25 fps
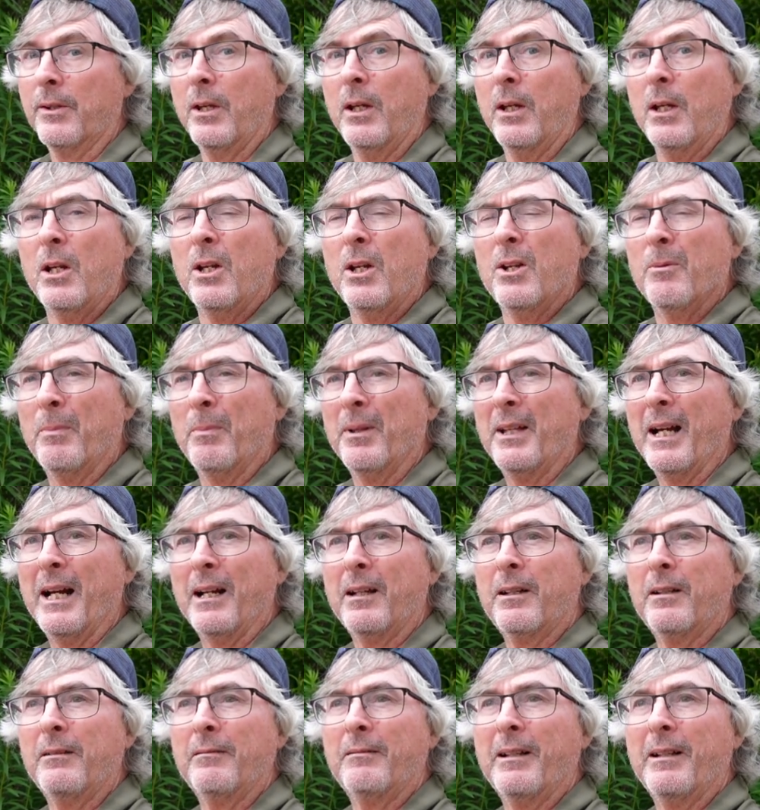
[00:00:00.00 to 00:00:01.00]
Mm-hmm. But that,
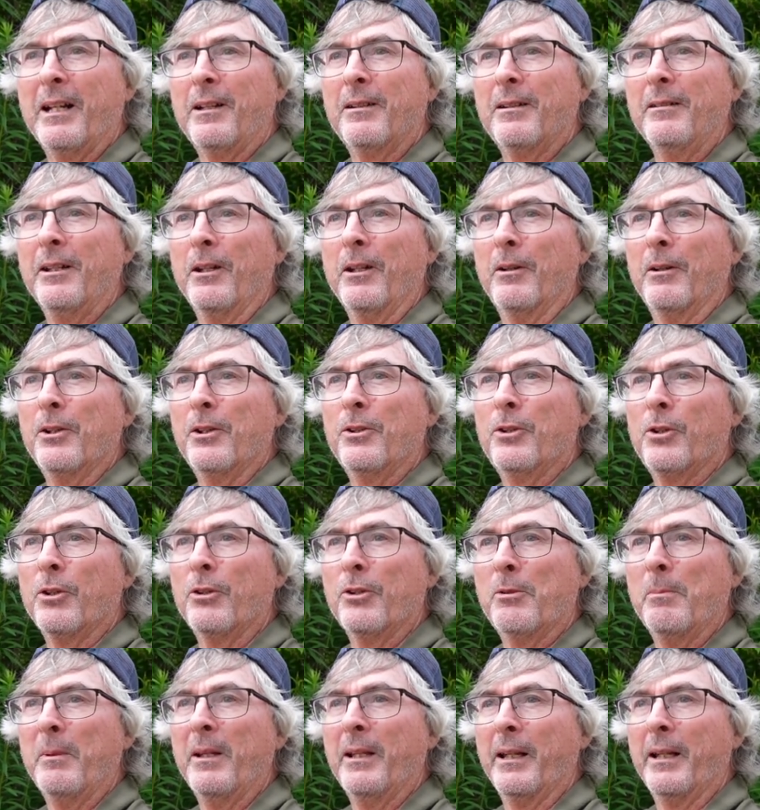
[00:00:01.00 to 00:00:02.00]
that you know, it
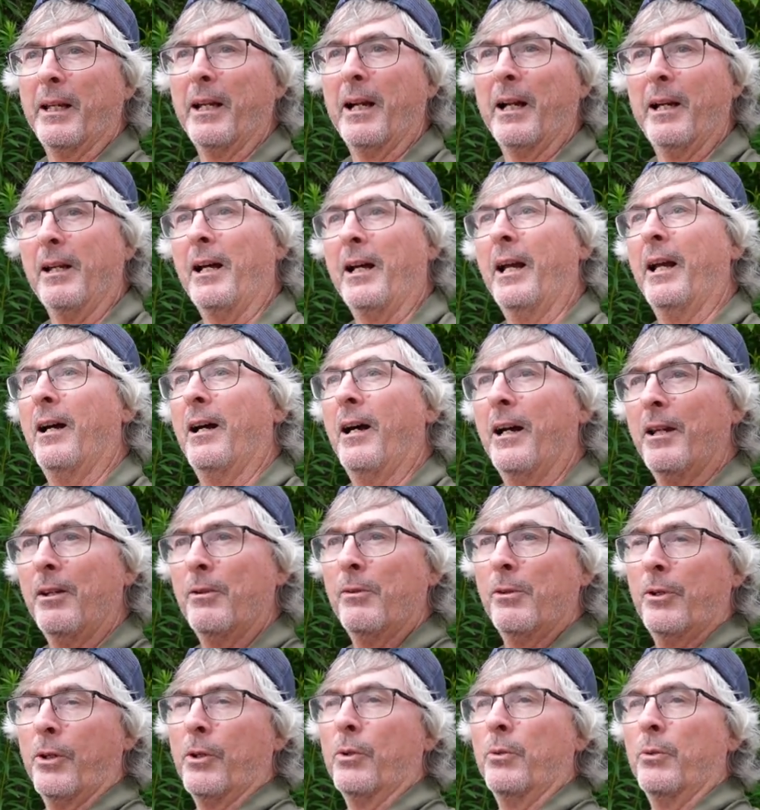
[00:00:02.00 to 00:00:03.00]
shows me like I, I
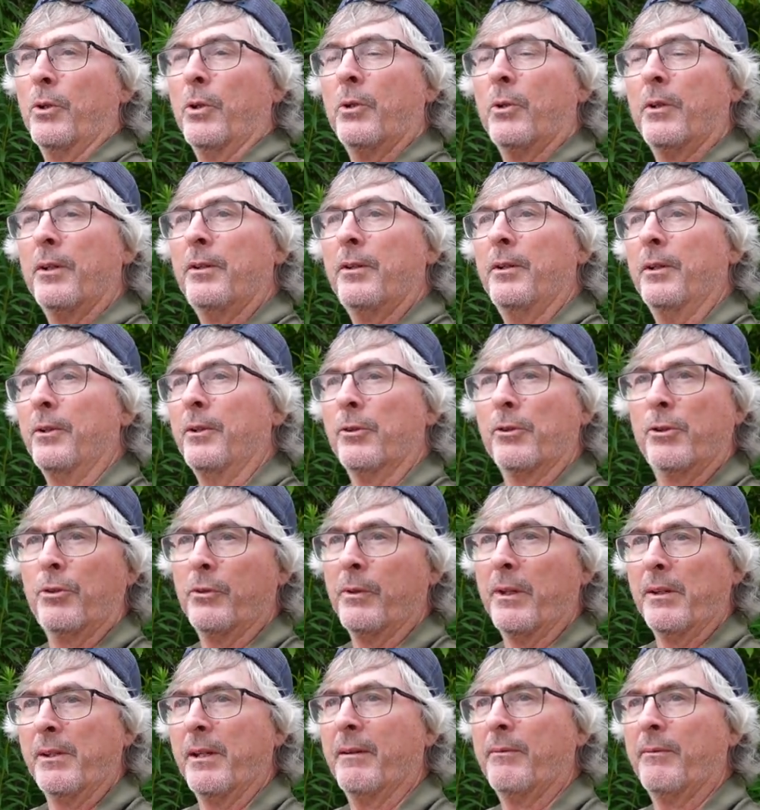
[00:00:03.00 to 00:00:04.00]
usually go north and there's
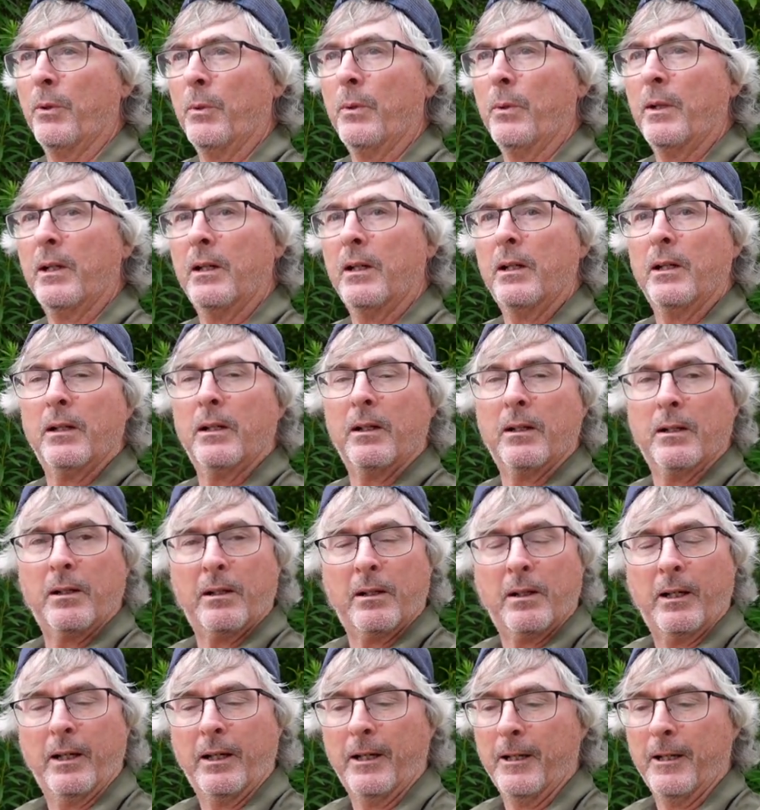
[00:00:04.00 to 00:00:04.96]
trees everywhere.